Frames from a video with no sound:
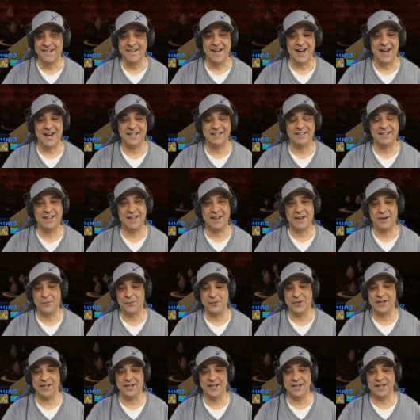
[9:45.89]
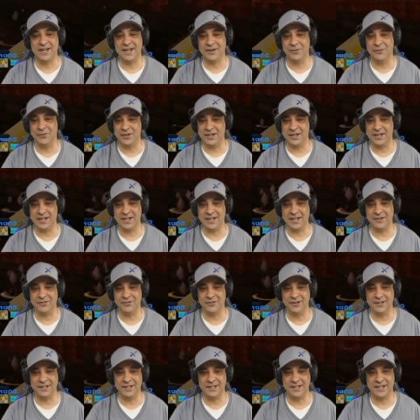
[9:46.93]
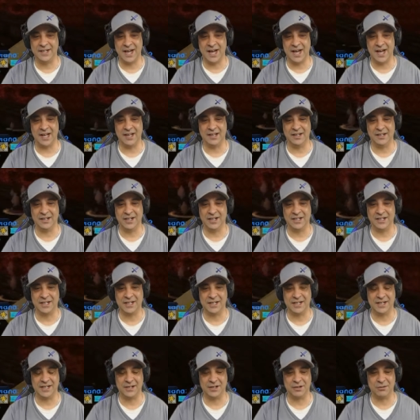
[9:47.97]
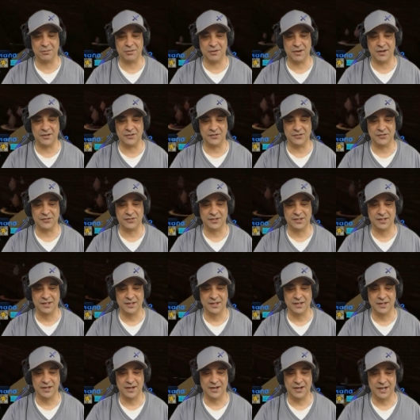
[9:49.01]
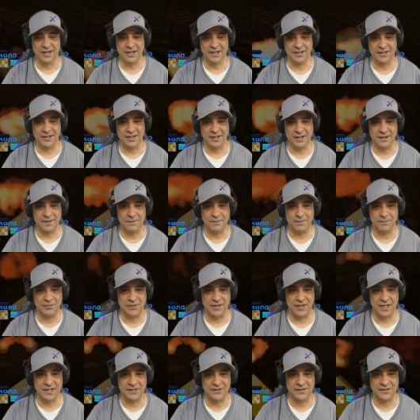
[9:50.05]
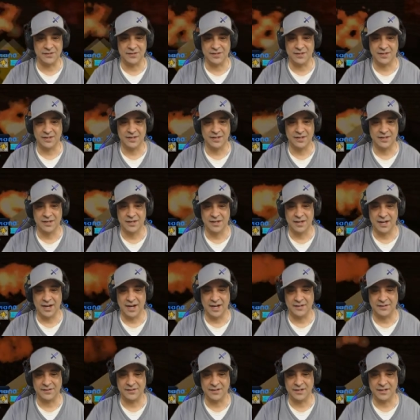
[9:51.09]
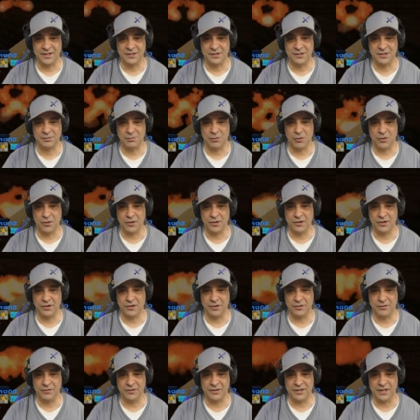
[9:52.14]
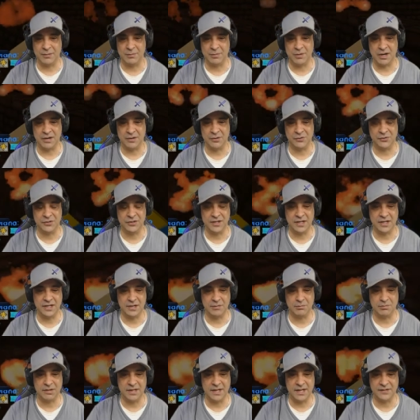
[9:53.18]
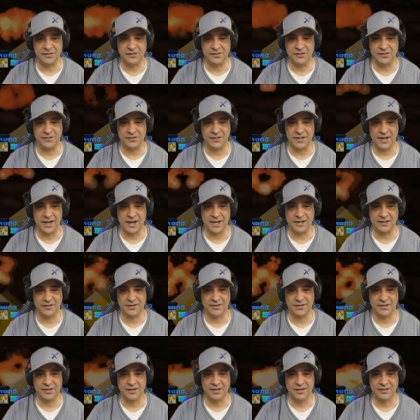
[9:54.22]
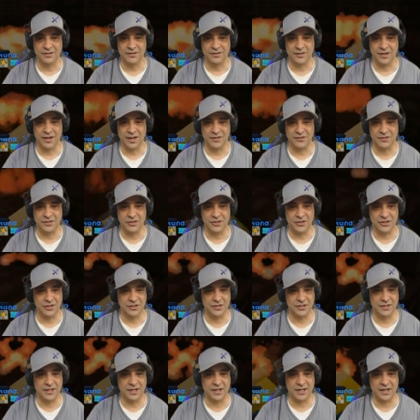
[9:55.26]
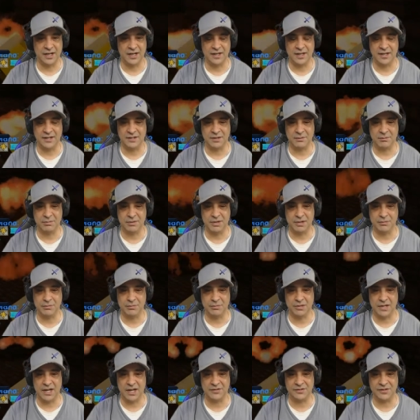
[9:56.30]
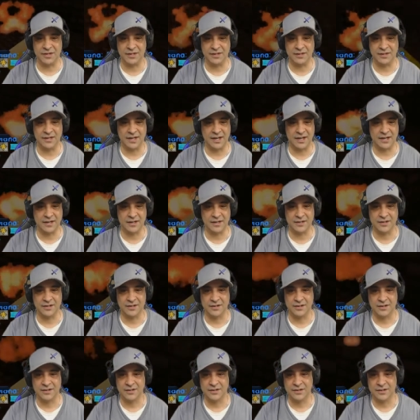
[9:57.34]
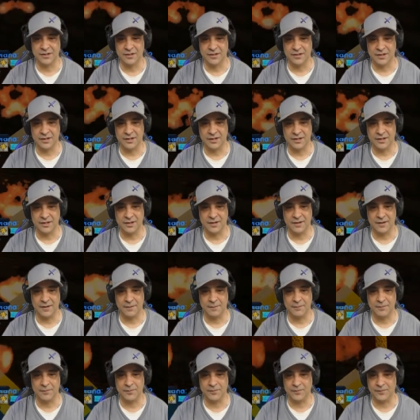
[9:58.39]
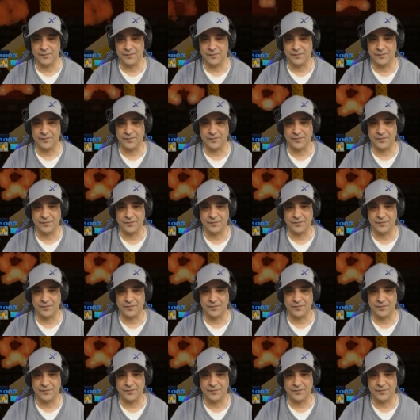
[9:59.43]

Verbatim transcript: I think we we really got lucky here, pros. All right, let's I see a spawner over there, but I don't see any blazes yet. So that's a good thing. I, that's a big plus, I think. Hmm.